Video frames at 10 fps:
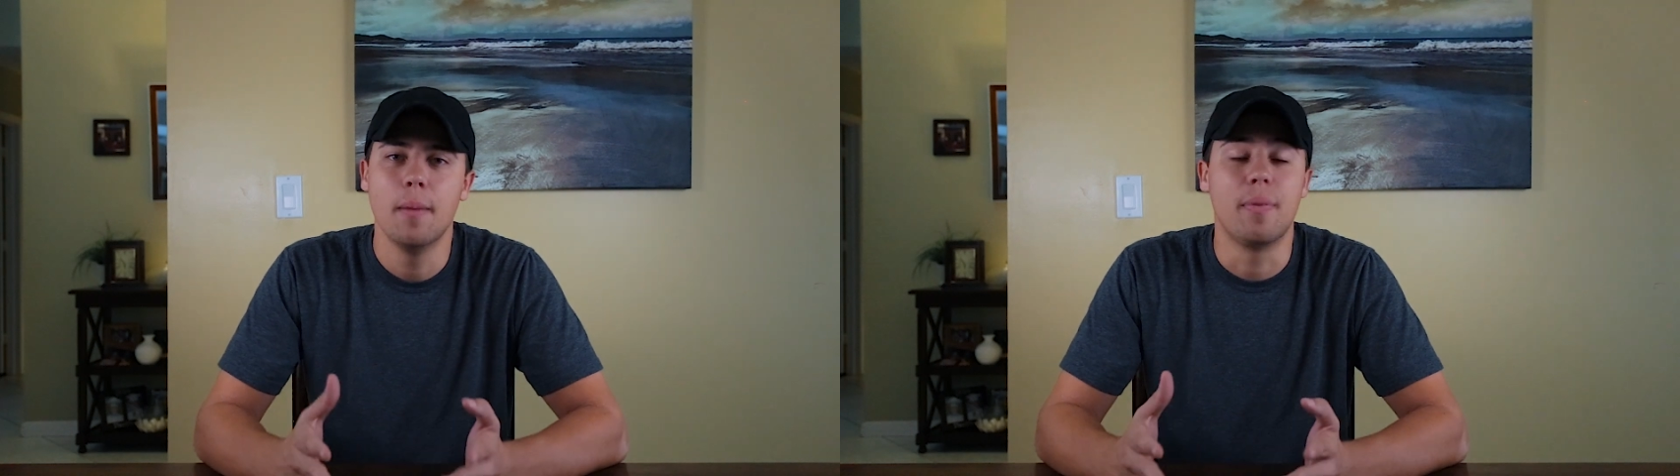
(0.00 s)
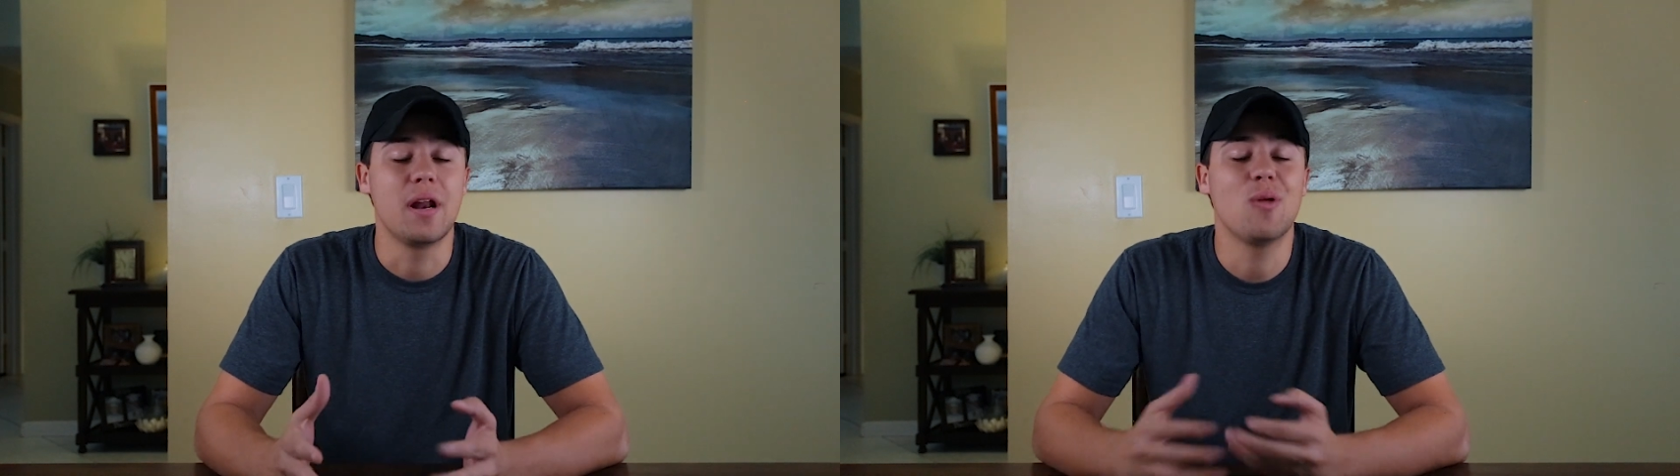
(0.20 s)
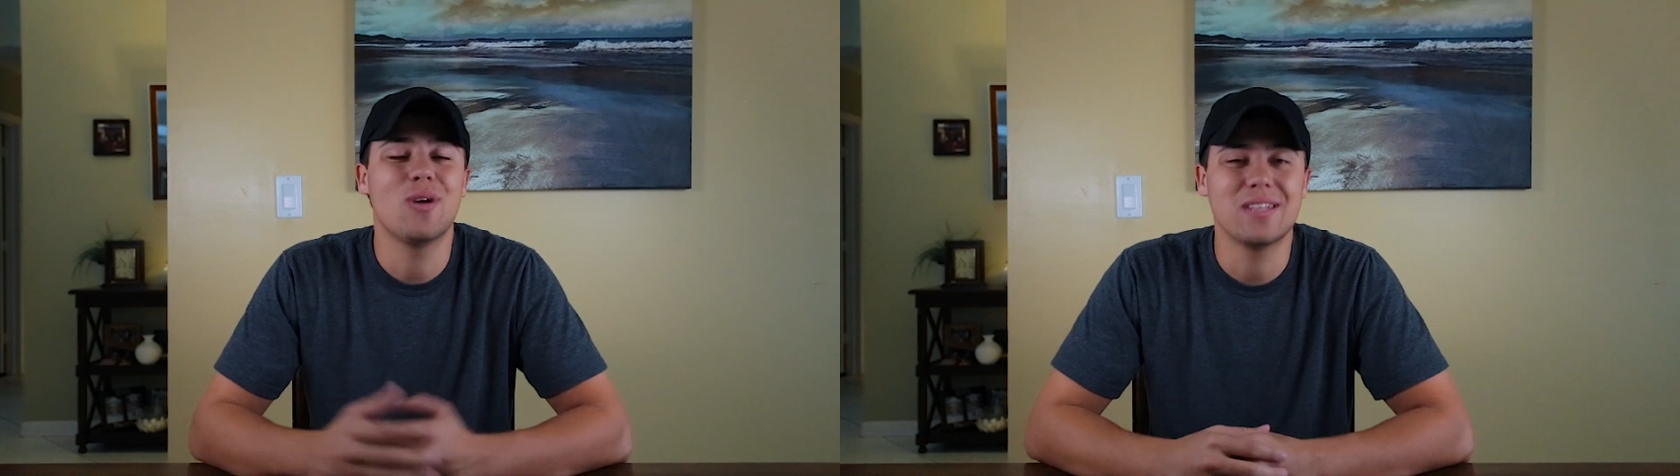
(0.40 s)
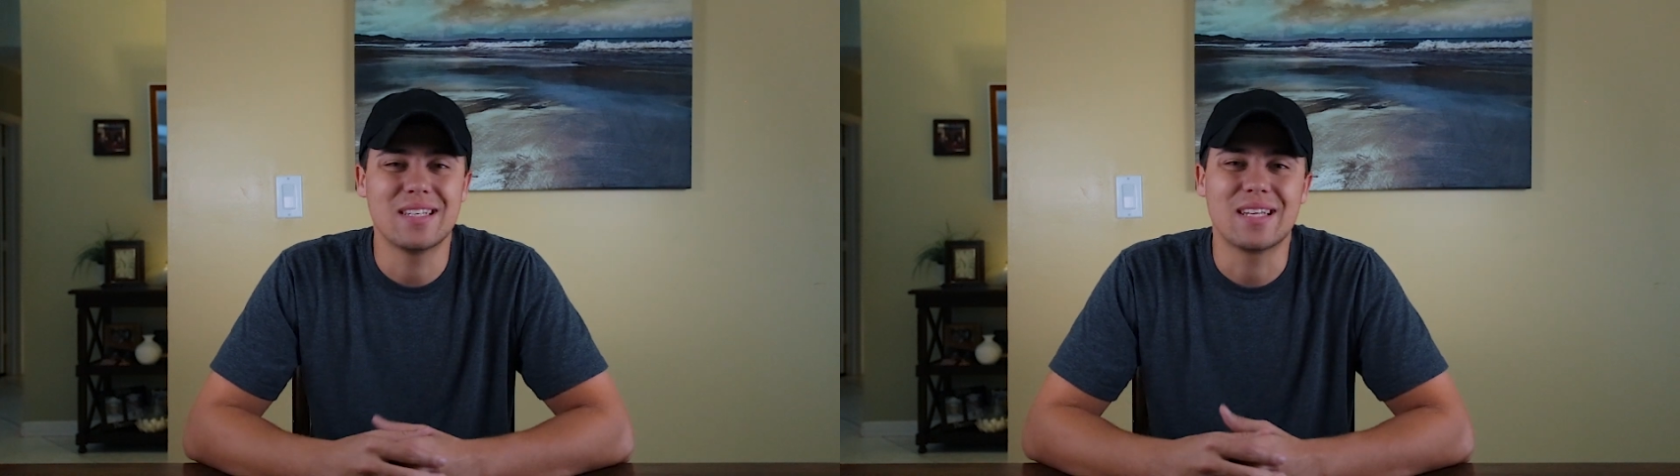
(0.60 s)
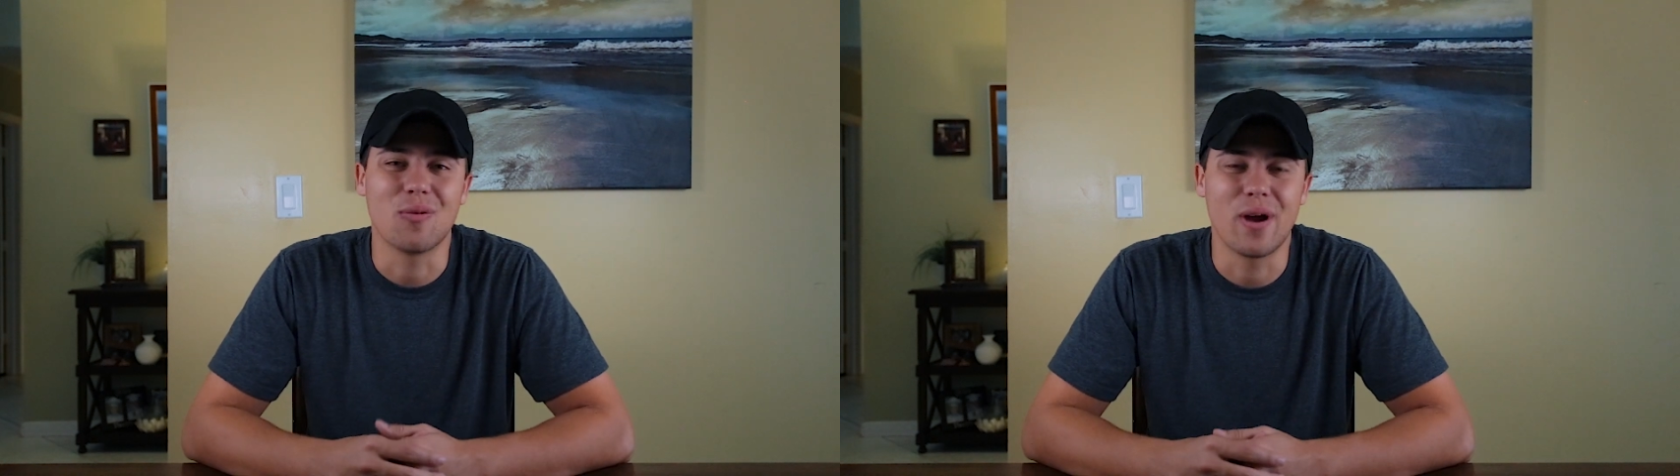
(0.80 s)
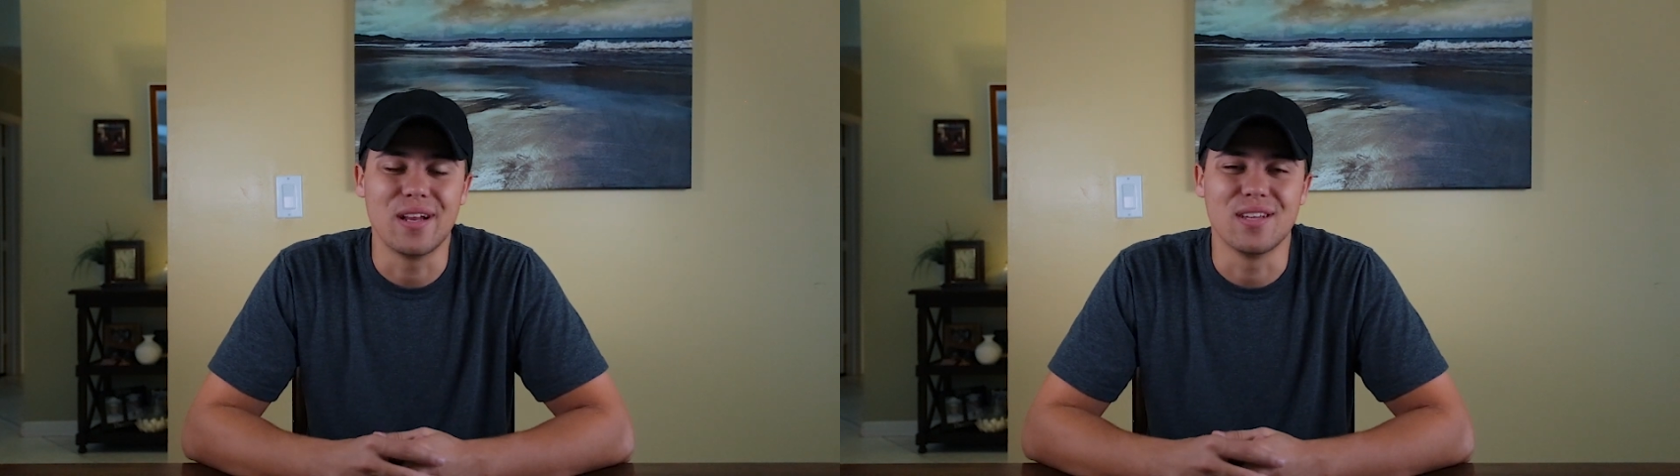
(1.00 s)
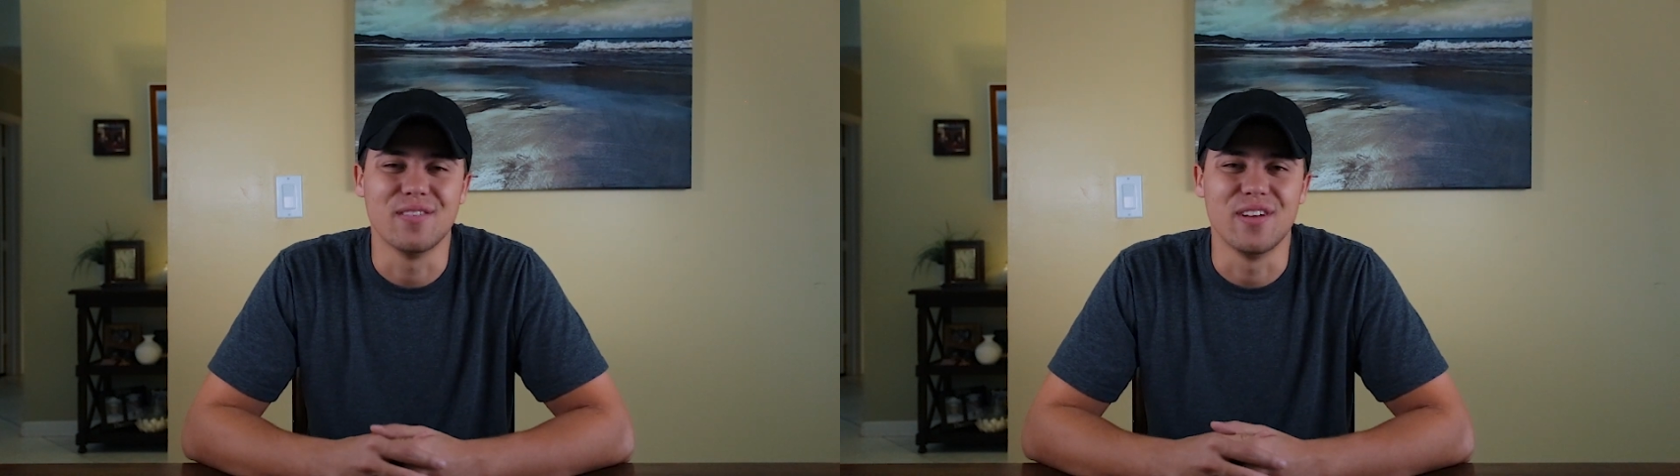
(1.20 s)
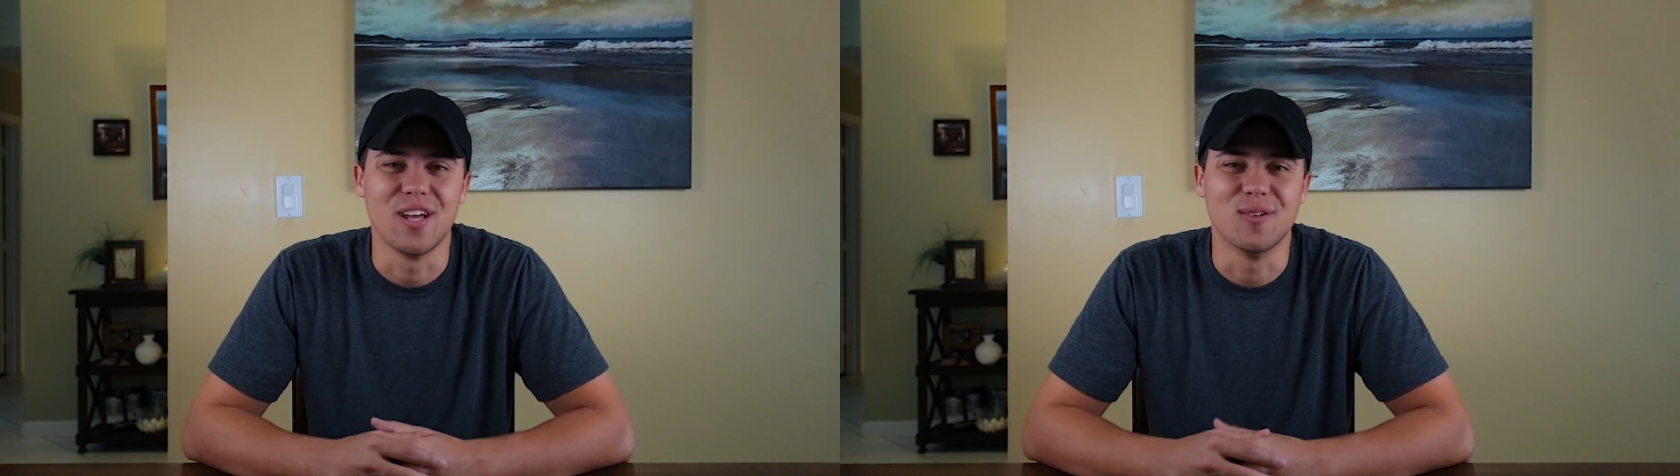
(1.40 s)
But anyways, let's get right into the
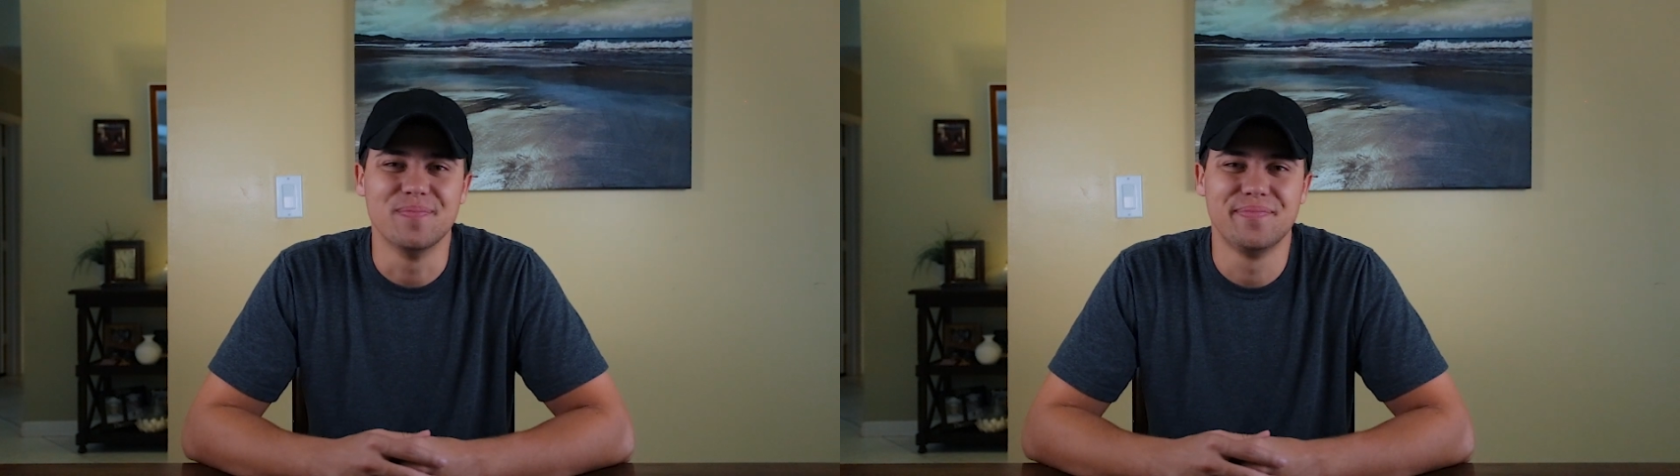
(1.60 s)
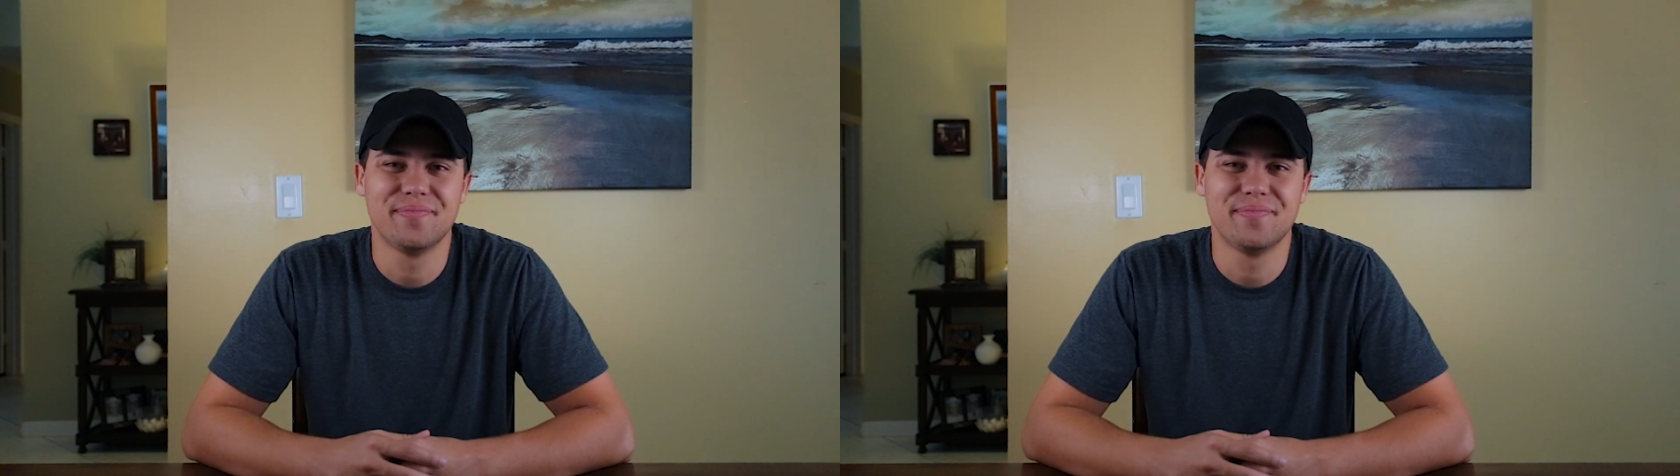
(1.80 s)
video.